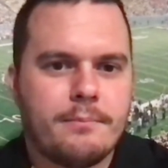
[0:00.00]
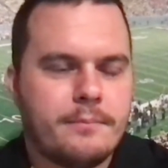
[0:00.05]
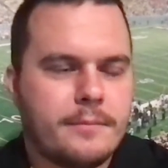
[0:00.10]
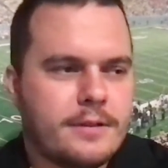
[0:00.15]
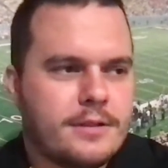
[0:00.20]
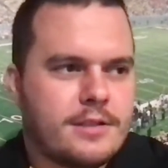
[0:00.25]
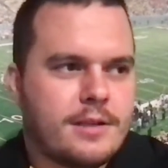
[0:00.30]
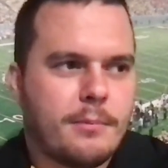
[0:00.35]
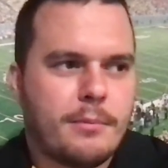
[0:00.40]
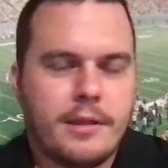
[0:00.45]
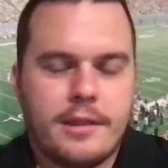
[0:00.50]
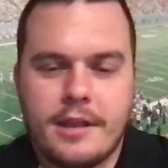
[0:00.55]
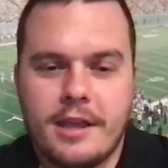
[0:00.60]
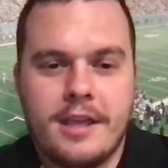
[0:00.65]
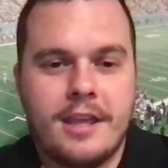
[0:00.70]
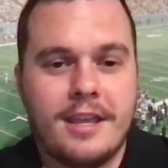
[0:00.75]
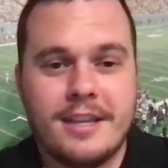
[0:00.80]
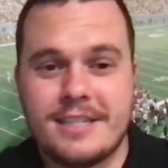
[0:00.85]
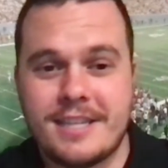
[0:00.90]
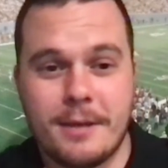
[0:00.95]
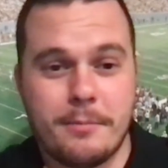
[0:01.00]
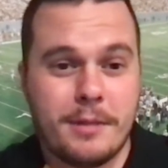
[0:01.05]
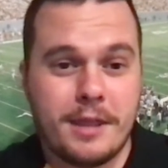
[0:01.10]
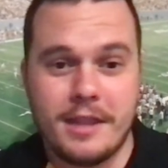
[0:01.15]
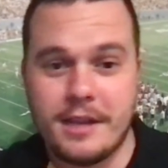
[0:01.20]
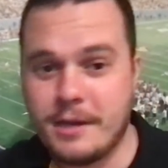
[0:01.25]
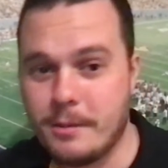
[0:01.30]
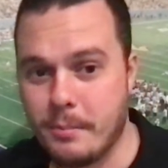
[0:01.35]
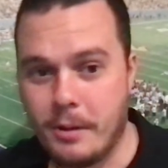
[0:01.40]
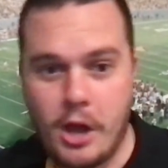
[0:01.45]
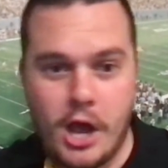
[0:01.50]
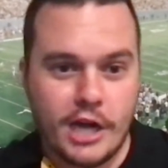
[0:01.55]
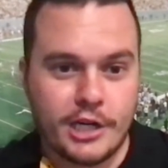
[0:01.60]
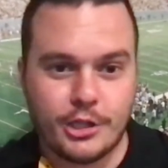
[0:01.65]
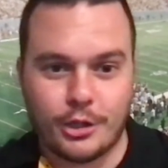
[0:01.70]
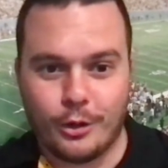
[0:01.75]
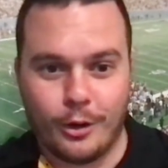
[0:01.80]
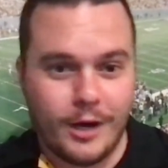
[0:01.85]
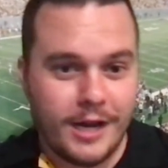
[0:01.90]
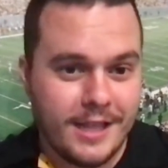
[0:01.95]
some of the
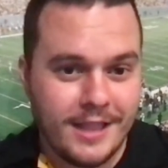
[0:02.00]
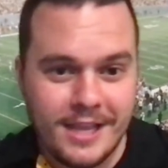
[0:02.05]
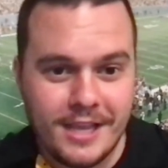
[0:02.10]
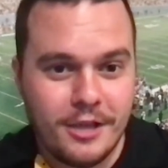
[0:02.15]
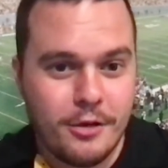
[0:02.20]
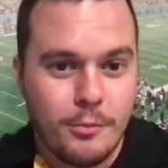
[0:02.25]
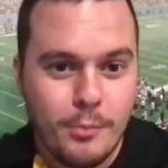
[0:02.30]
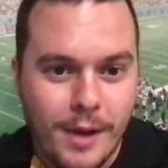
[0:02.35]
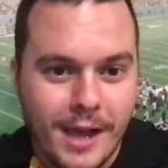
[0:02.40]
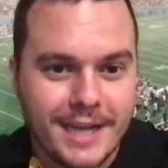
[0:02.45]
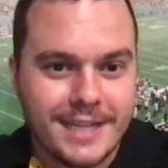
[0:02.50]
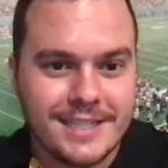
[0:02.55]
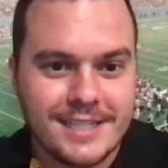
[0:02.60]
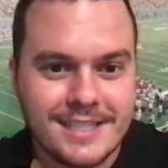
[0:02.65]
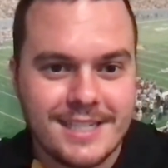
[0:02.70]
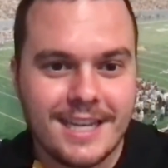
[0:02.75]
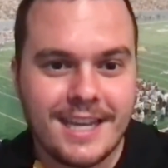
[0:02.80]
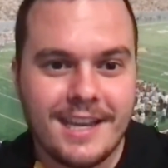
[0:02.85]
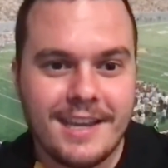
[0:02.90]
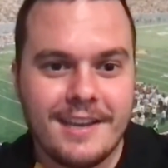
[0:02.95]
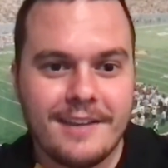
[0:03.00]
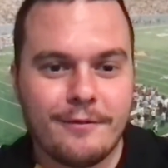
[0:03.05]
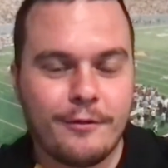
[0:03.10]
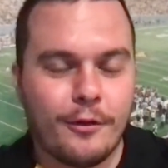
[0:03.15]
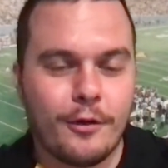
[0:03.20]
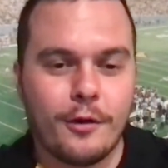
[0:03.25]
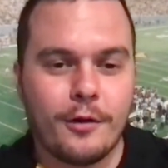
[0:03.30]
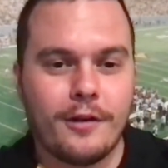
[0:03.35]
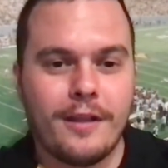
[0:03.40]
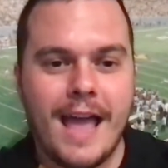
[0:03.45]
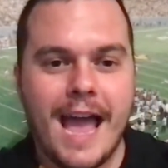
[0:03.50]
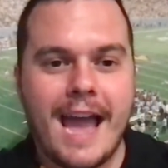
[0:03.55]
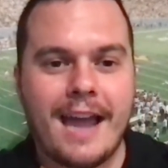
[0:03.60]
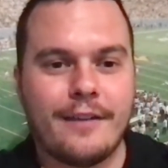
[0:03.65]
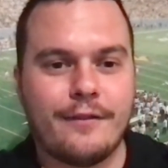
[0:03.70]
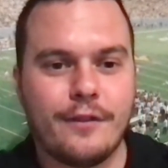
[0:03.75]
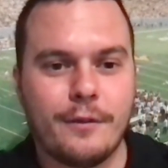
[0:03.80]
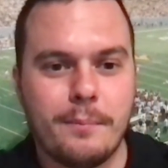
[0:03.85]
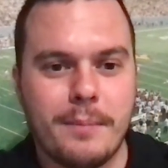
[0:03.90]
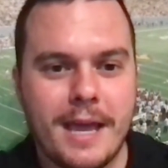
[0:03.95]
debauchery that you might see, for lack
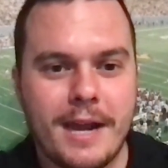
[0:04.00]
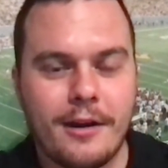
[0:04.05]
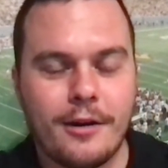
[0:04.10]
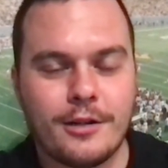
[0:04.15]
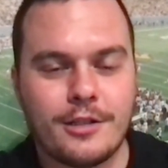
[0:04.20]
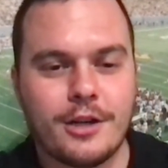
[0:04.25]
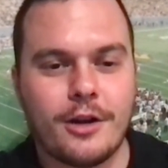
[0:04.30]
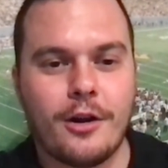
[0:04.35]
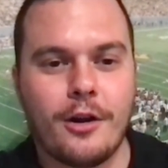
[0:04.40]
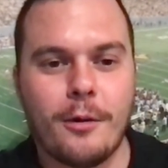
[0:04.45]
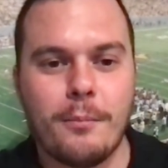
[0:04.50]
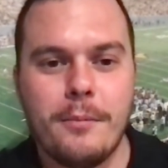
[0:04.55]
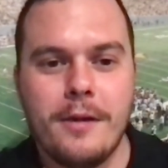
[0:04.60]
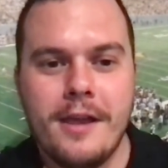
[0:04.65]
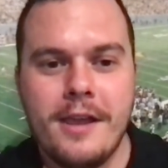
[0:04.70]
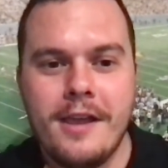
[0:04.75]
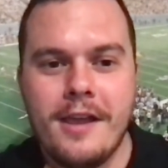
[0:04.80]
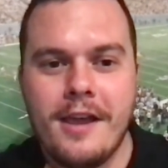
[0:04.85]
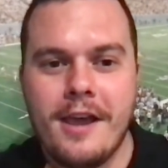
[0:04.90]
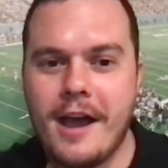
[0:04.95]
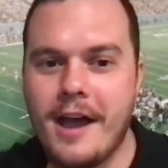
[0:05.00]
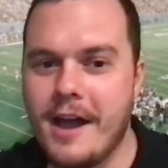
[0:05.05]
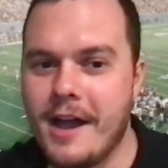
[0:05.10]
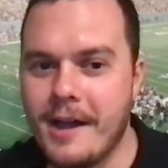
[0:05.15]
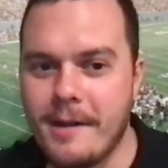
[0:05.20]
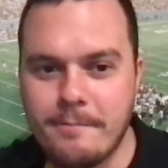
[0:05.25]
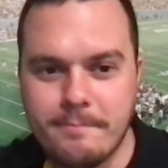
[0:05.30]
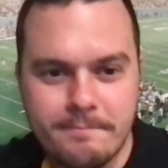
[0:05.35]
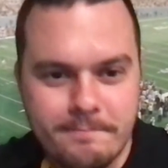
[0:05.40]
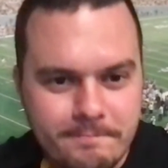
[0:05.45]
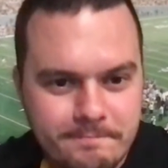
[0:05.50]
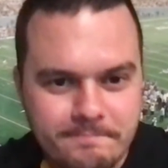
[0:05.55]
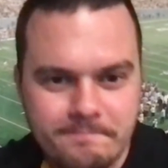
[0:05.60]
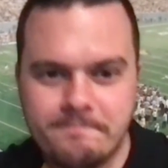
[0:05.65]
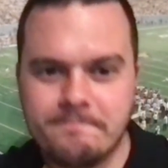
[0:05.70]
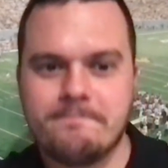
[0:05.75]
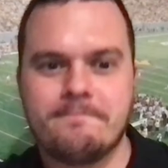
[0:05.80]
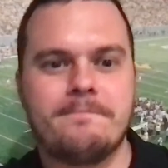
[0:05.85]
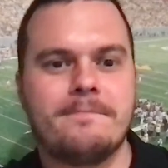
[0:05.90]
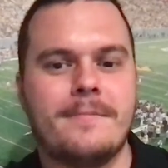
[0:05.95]
of a better term.
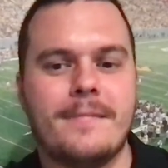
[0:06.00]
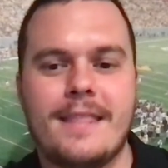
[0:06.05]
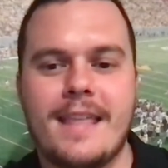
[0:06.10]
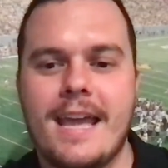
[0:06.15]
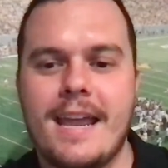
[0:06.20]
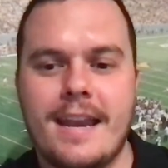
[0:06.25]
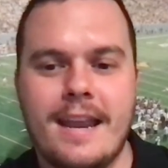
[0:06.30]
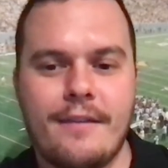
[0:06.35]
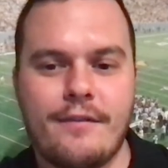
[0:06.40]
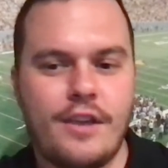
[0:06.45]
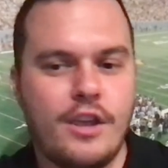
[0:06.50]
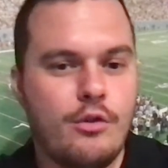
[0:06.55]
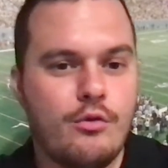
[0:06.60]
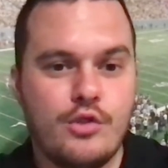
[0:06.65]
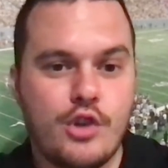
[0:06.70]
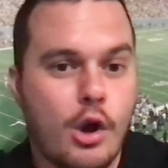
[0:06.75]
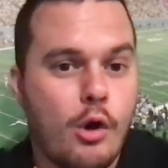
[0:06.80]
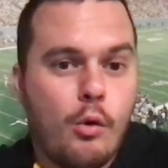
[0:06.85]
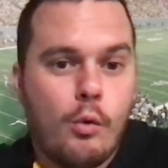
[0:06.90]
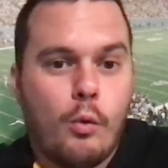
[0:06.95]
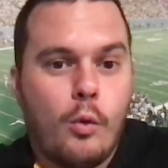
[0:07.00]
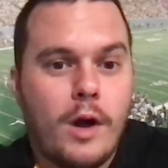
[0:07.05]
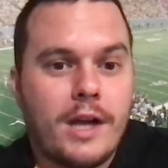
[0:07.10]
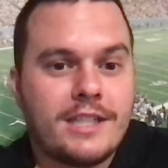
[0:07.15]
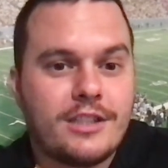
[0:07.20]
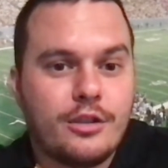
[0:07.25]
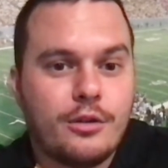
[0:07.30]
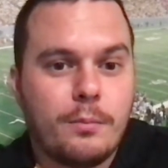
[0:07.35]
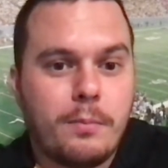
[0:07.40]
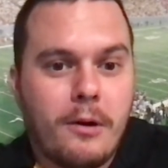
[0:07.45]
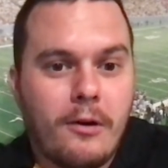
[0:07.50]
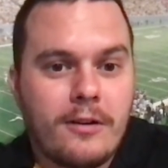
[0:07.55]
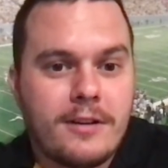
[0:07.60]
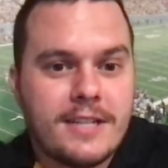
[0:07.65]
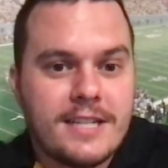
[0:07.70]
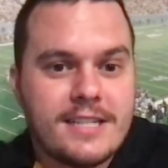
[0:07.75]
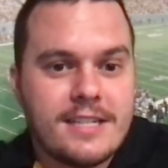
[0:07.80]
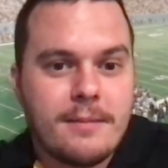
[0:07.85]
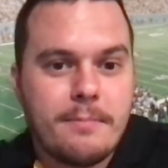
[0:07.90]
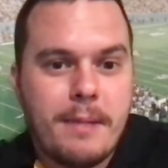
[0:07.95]
That if you don't want to
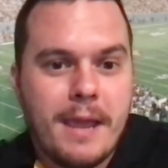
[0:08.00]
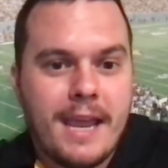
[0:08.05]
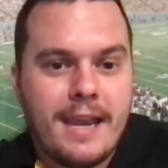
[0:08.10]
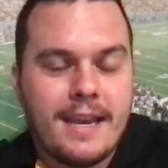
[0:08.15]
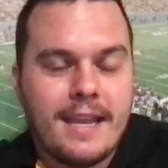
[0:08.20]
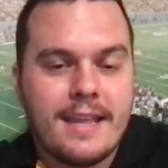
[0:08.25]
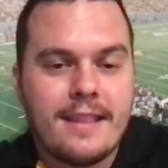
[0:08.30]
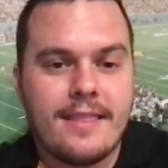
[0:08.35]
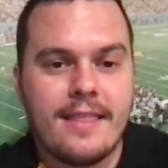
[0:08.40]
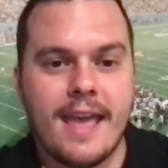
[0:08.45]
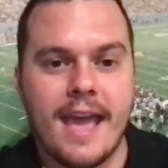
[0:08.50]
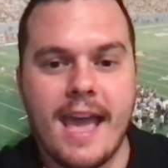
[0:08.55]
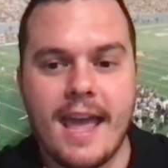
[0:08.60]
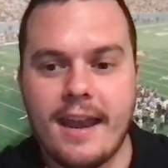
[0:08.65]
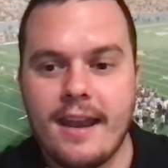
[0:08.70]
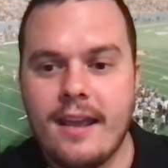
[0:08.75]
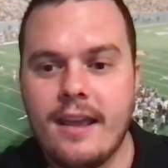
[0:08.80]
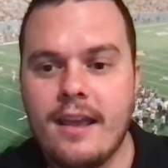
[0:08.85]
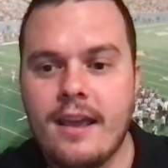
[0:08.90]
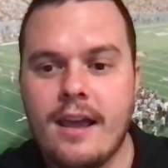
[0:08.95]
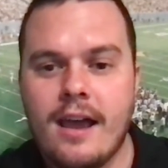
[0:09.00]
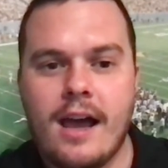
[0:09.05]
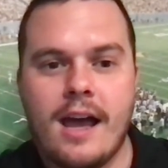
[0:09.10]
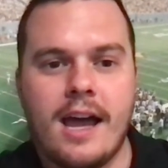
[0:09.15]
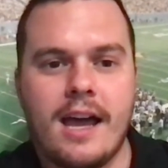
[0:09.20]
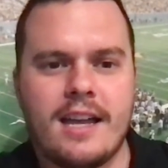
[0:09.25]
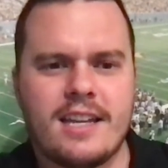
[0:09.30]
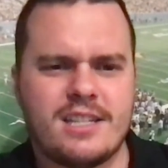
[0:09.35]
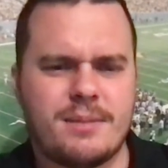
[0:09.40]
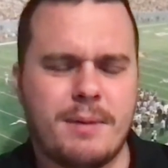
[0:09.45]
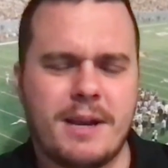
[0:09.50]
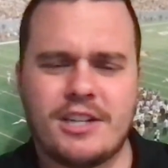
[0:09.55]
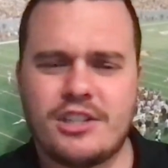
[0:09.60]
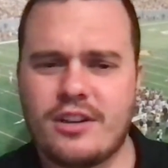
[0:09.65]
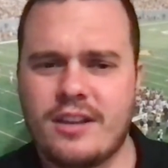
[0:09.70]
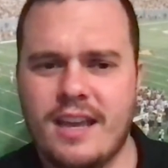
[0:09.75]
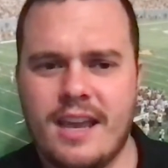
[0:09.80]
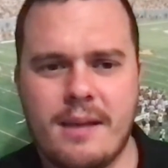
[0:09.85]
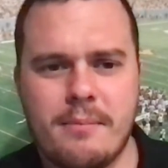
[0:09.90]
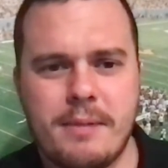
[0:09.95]
participate in that,
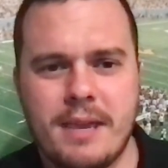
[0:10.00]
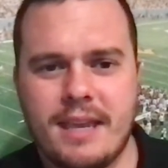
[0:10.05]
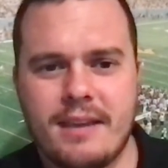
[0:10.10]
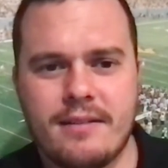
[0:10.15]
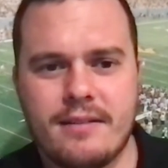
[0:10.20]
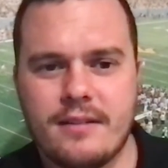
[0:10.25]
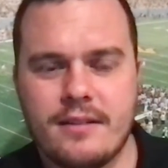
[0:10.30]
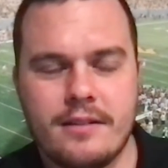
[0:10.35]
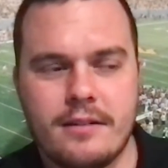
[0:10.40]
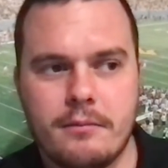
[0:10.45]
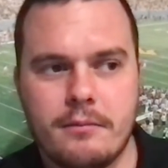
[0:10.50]
especially, I mean,